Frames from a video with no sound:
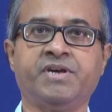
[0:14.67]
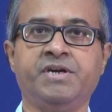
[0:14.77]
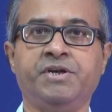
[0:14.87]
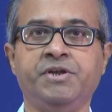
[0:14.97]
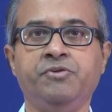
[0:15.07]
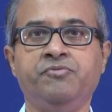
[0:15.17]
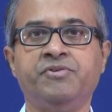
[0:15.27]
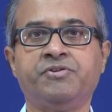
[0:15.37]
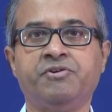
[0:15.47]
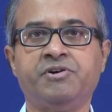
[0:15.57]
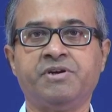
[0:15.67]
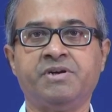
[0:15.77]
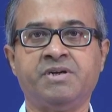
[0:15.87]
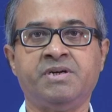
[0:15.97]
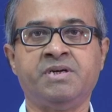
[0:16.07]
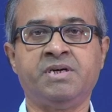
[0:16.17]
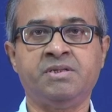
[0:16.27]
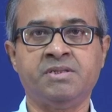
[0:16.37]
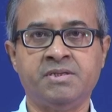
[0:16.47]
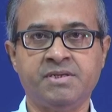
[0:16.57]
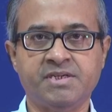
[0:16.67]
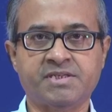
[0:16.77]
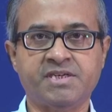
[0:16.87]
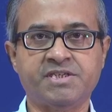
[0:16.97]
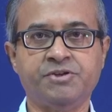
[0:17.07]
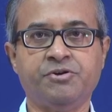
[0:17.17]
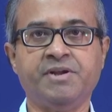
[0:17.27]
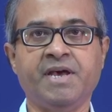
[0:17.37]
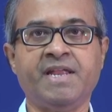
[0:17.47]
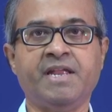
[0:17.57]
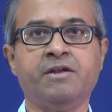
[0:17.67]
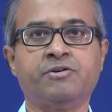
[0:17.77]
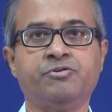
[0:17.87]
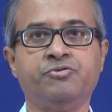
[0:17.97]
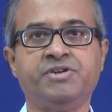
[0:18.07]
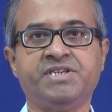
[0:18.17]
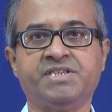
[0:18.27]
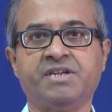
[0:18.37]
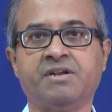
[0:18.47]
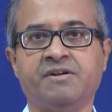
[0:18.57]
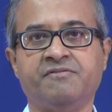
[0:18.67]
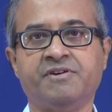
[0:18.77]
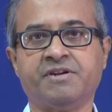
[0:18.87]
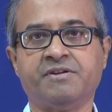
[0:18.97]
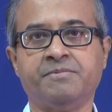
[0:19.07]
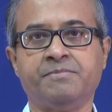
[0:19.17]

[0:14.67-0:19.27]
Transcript: continue with our discussion on analog to digital converter.